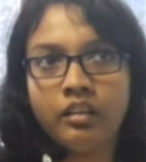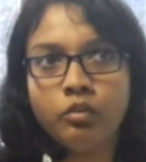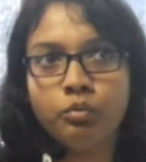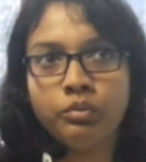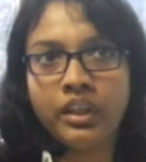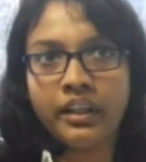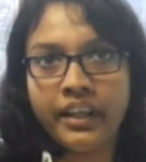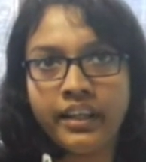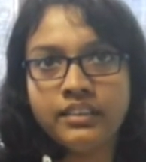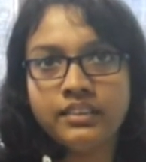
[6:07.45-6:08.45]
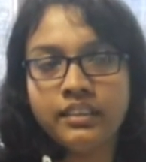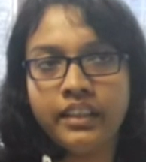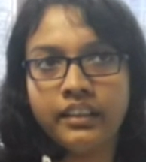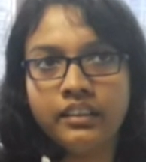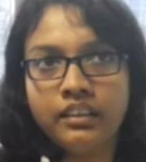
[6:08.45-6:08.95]
the case
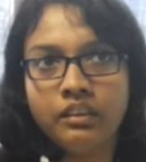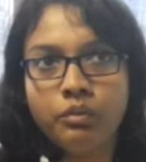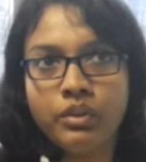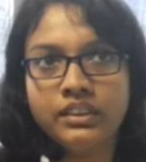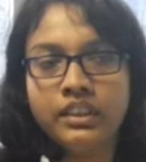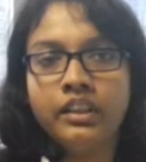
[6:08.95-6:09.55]
that was